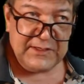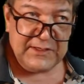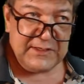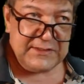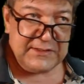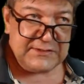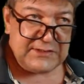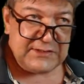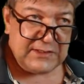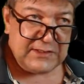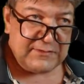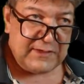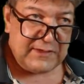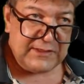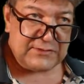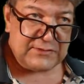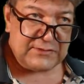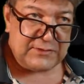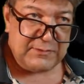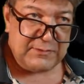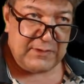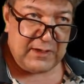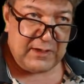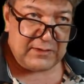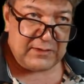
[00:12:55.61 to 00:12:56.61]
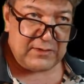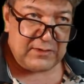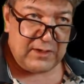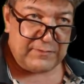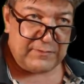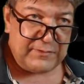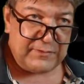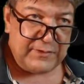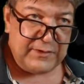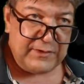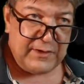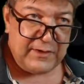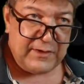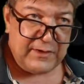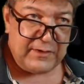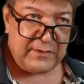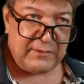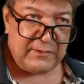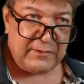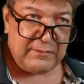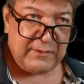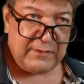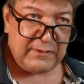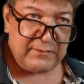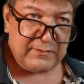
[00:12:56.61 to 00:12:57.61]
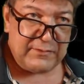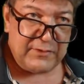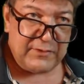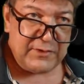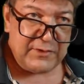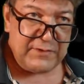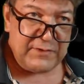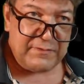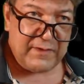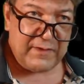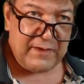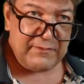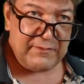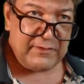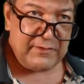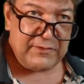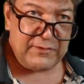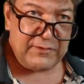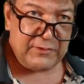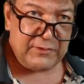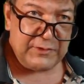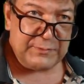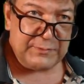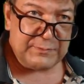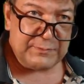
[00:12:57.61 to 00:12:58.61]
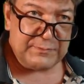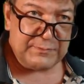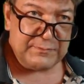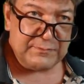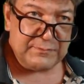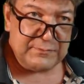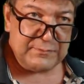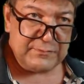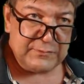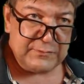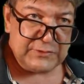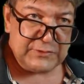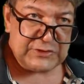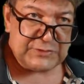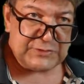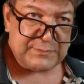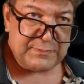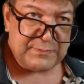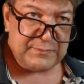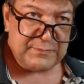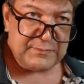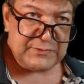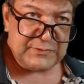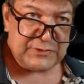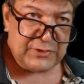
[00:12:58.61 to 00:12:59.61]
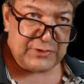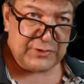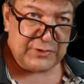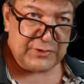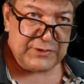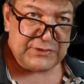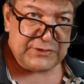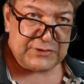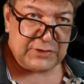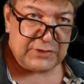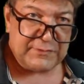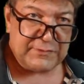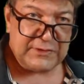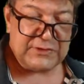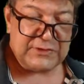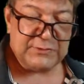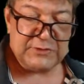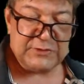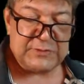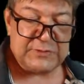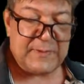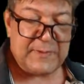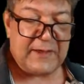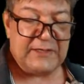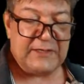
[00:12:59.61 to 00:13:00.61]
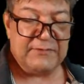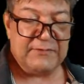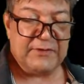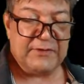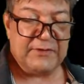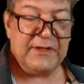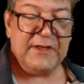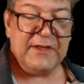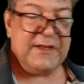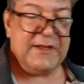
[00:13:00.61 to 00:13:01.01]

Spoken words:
Sale of ice cream and hot coffee at around 35 and 30 servings respectively.